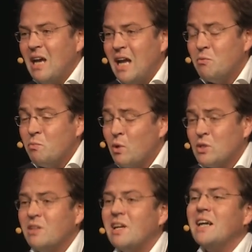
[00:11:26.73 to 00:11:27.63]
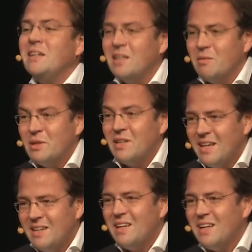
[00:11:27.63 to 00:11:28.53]
It was not the idea, but
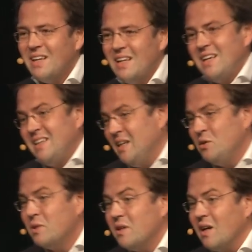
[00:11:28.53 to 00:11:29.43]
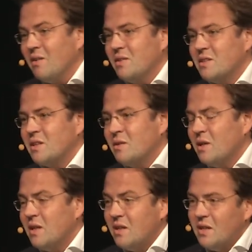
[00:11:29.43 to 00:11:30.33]
they do it now. It
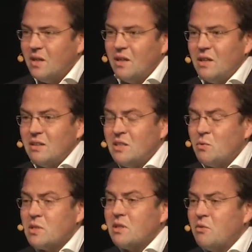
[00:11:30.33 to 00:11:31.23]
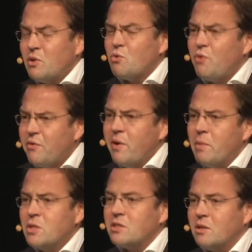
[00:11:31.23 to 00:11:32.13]
was a very
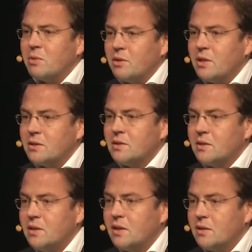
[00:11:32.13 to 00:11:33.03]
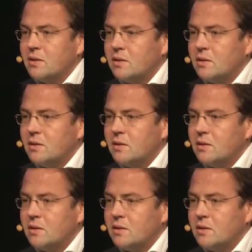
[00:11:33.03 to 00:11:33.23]
emotional project. Yeah.